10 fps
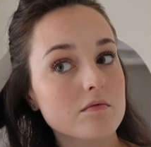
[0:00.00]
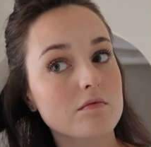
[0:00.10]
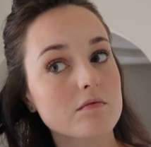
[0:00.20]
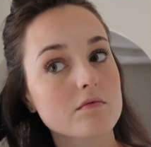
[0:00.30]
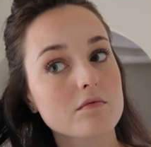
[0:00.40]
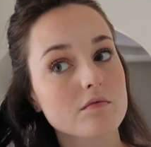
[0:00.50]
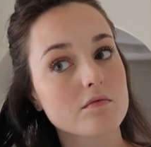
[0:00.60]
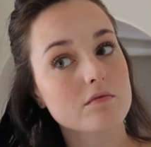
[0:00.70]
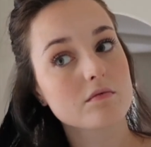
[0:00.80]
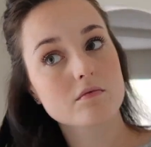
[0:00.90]

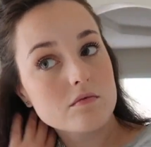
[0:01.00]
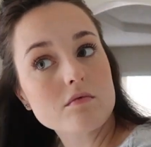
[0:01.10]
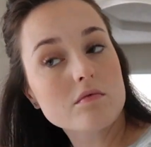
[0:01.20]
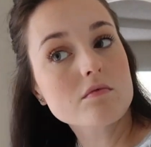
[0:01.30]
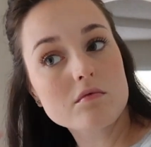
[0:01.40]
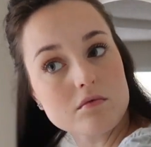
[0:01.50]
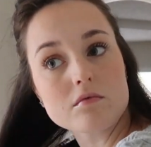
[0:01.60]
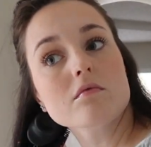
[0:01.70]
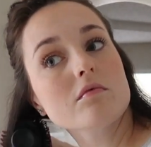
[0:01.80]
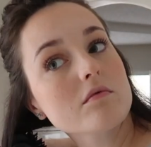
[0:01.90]

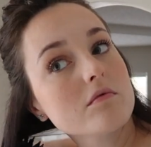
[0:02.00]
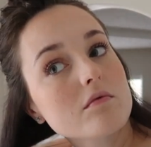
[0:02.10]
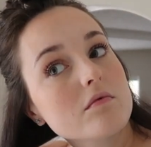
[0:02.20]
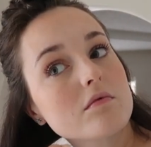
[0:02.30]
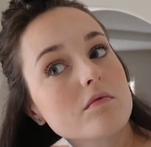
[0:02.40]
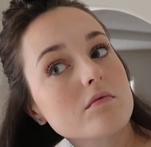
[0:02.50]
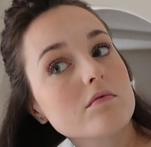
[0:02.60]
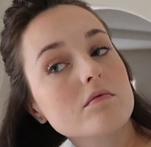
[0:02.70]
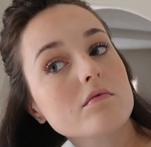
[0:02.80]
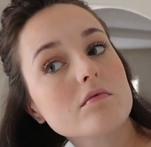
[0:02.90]

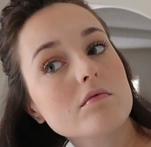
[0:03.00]
(silence)